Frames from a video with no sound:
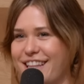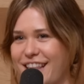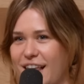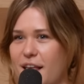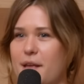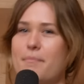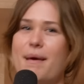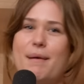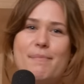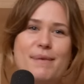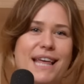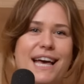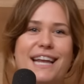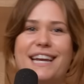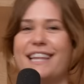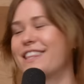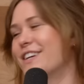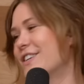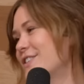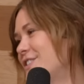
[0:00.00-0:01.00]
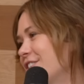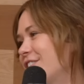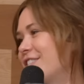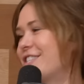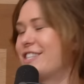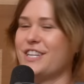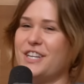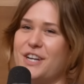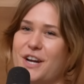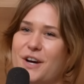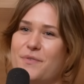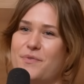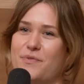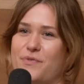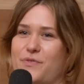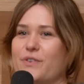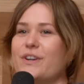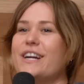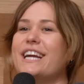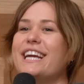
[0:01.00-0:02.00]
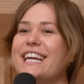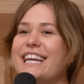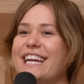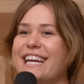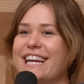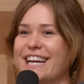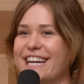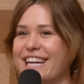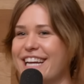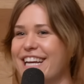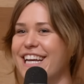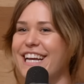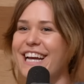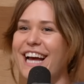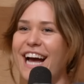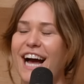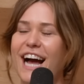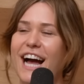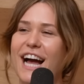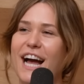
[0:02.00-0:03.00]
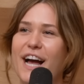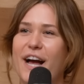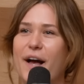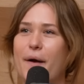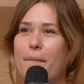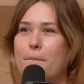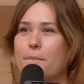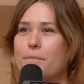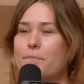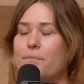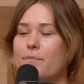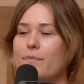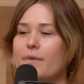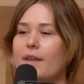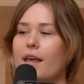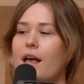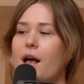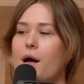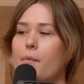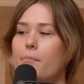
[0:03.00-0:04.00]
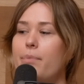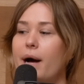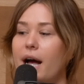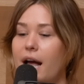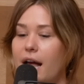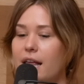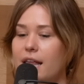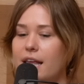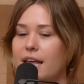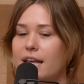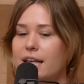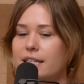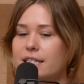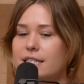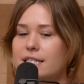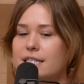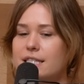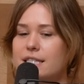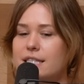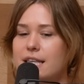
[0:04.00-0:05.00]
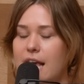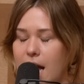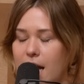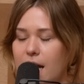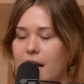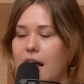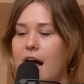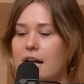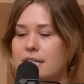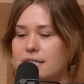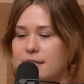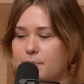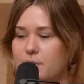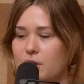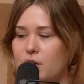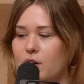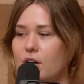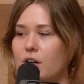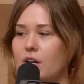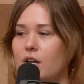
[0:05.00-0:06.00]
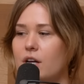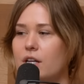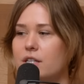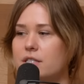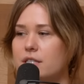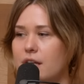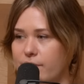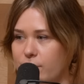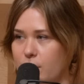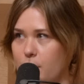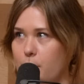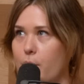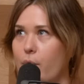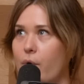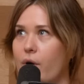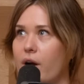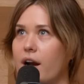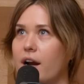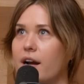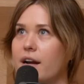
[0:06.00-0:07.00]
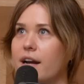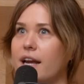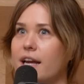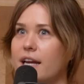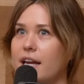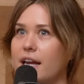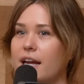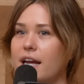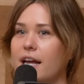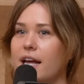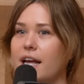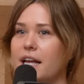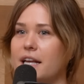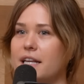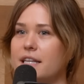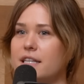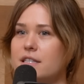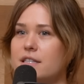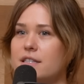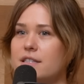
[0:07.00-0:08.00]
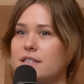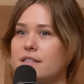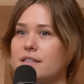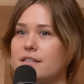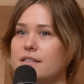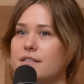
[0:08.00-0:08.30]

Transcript: Like maybe they're just, you know, free. Yeah. But it's, yeah, Gossip Girl, softcore porn, and